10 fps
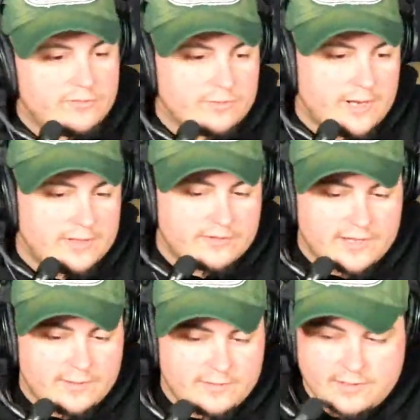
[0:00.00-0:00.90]
around the
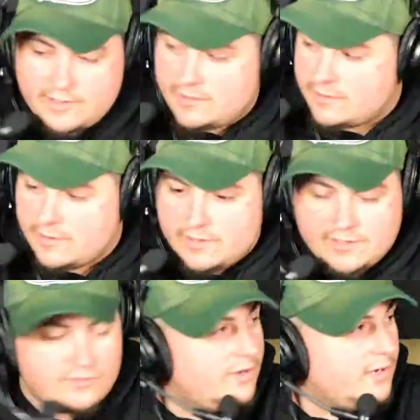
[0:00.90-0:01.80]
time that
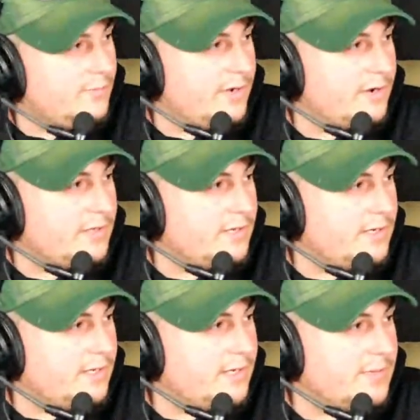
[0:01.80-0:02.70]
song American
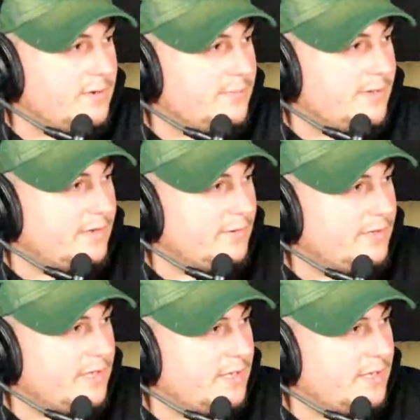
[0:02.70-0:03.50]
Idiot came out by Green Day.